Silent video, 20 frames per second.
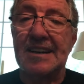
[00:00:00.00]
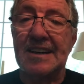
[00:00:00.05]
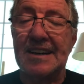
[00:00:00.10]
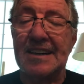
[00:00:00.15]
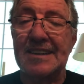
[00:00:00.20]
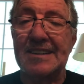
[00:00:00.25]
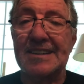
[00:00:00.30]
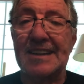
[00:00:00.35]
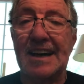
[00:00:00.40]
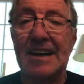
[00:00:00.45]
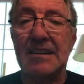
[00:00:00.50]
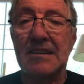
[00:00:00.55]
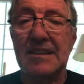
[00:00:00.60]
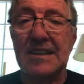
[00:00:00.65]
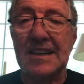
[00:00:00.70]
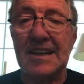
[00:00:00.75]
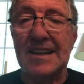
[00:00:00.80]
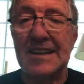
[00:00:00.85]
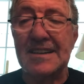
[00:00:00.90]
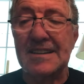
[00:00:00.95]

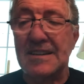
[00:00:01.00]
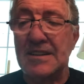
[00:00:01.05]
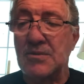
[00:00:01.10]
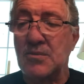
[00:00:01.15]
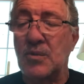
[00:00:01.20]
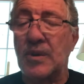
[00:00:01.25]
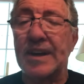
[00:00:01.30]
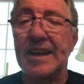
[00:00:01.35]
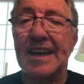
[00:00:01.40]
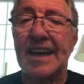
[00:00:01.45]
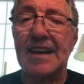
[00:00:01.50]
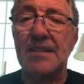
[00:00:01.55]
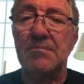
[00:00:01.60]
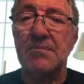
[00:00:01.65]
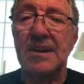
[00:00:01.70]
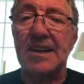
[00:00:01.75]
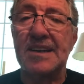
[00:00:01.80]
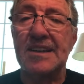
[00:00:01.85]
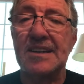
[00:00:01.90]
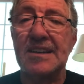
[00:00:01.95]
that we can
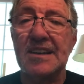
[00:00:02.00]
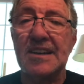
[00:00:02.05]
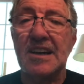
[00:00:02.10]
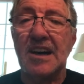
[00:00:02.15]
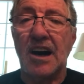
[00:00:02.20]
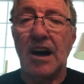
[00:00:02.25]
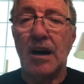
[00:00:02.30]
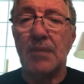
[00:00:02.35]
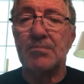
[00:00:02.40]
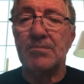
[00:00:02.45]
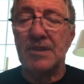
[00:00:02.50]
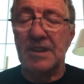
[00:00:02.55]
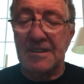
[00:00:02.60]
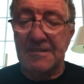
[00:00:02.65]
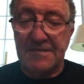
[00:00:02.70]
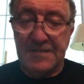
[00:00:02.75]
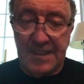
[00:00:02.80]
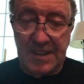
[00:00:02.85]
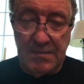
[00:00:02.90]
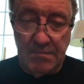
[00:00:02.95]
be
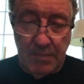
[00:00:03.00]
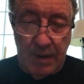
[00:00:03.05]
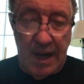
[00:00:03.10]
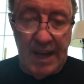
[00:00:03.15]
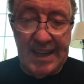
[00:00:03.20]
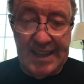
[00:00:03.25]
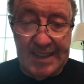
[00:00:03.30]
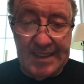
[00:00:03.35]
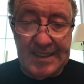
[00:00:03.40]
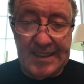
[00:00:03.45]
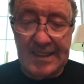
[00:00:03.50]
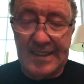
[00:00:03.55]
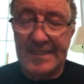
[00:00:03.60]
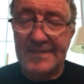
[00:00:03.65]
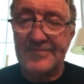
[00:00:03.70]
uplifted by it.